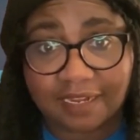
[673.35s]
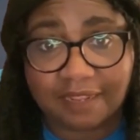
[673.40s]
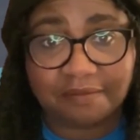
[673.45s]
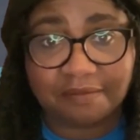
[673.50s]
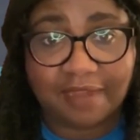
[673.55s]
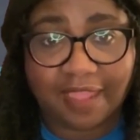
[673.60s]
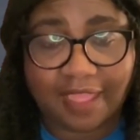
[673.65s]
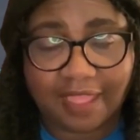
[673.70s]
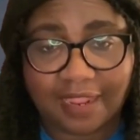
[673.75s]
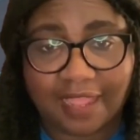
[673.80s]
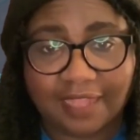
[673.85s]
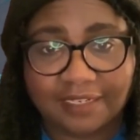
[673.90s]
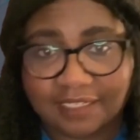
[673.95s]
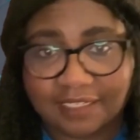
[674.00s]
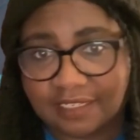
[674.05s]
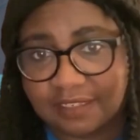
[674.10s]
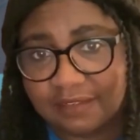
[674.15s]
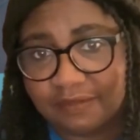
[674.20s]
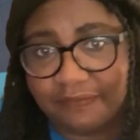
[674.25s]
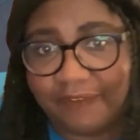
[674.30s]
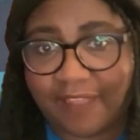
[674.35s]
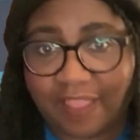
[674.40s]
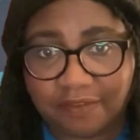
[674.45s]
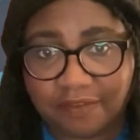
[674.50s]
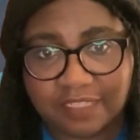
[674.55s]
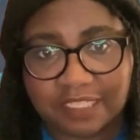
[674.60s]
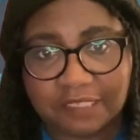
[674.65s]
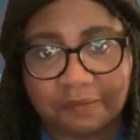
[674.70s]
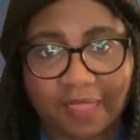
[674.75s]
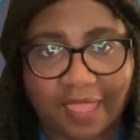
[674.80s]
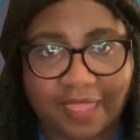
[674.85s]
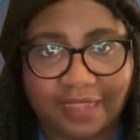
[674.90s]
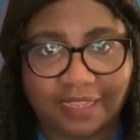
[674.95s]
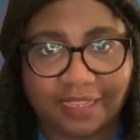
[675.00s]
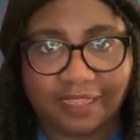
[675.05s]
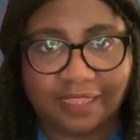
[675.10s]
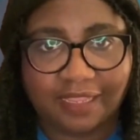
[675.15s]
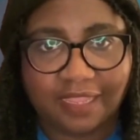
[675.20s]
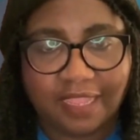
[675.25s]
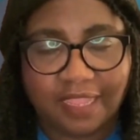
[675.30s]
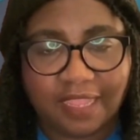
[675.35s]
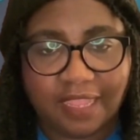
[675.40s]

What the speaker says: I'm not. I just found this body,